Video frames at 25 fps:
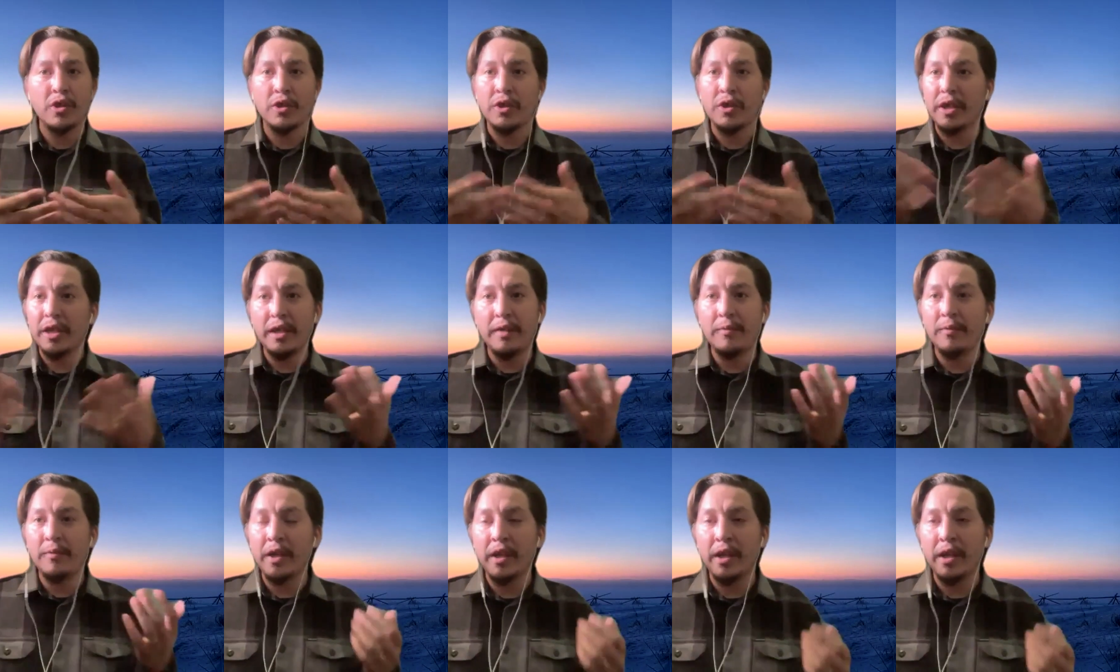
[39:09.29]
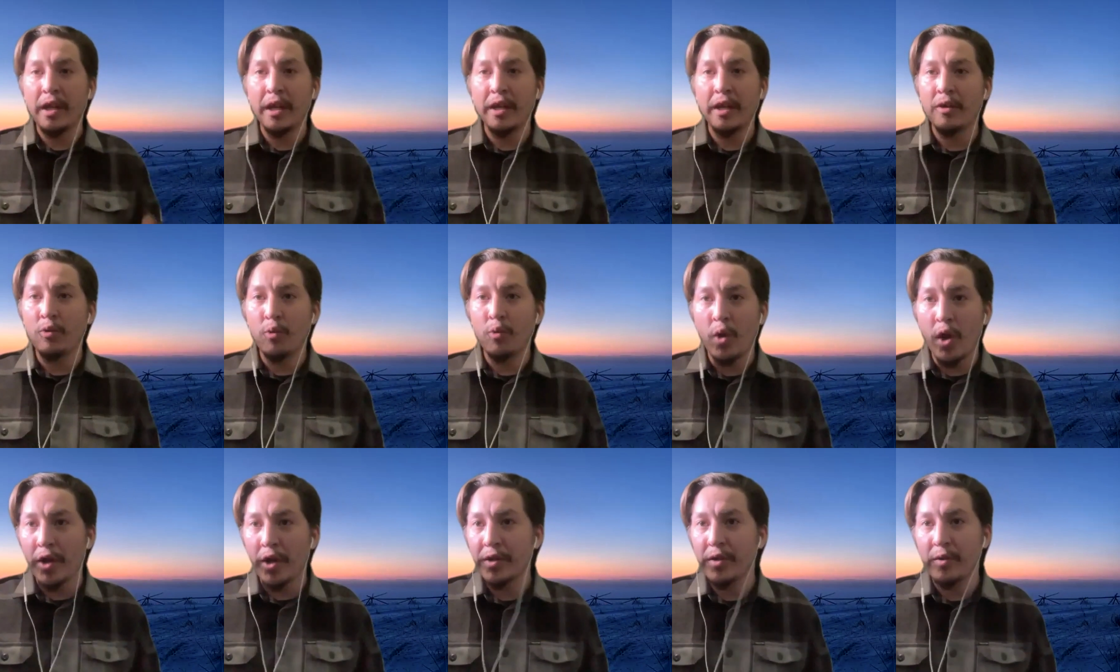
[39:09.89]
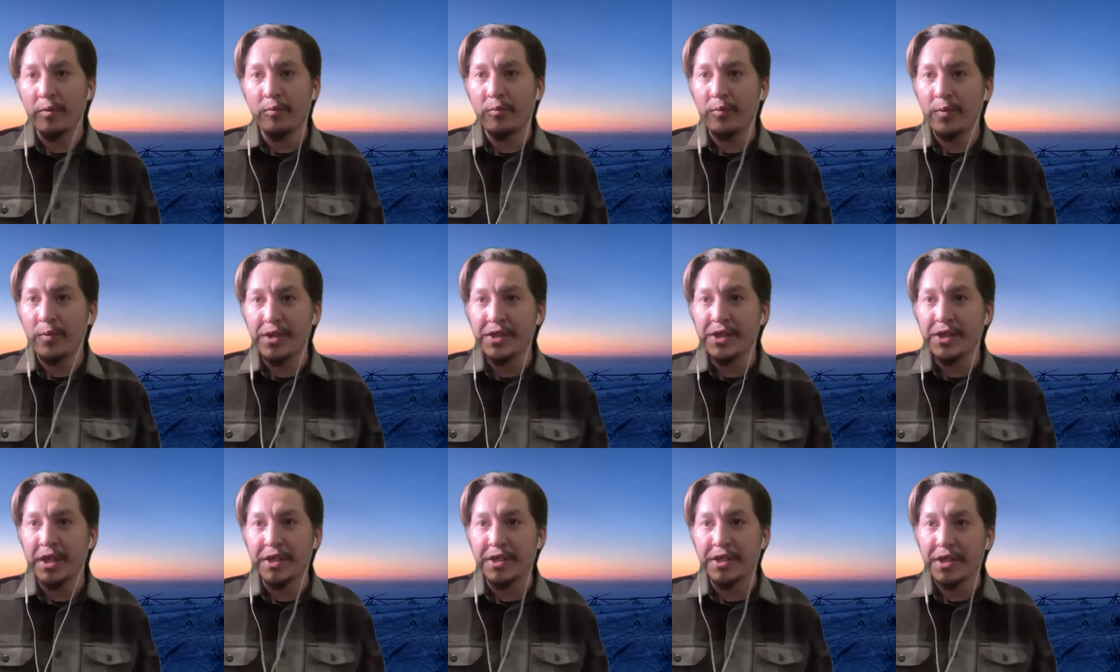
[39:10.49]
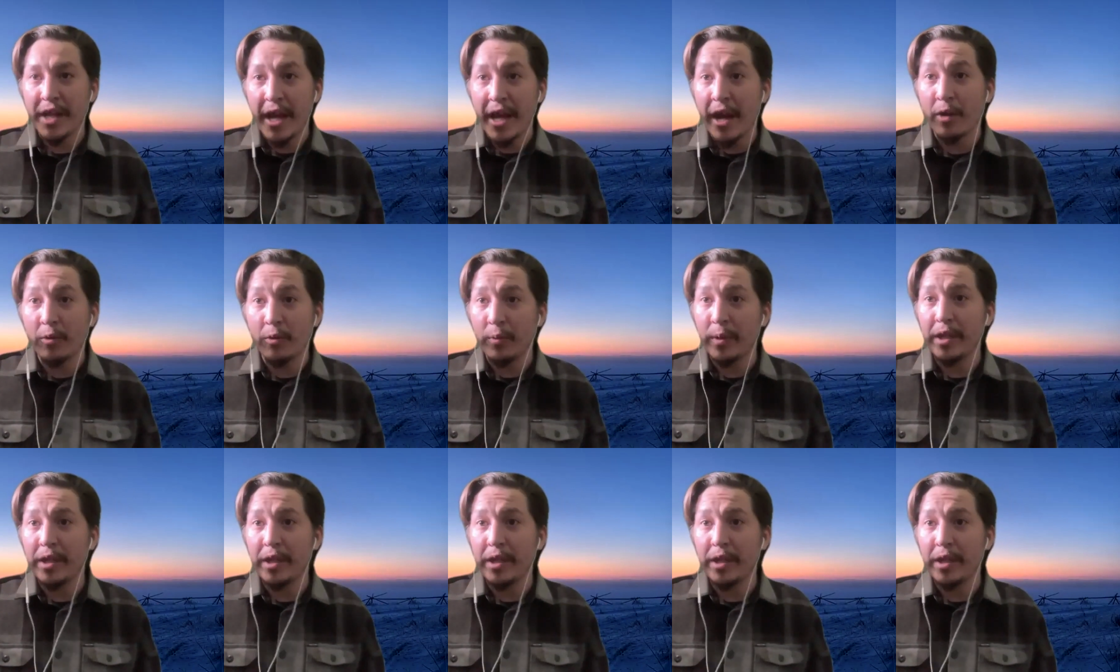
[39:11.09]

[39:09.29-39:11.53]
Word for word: Look, even in quantum physics now,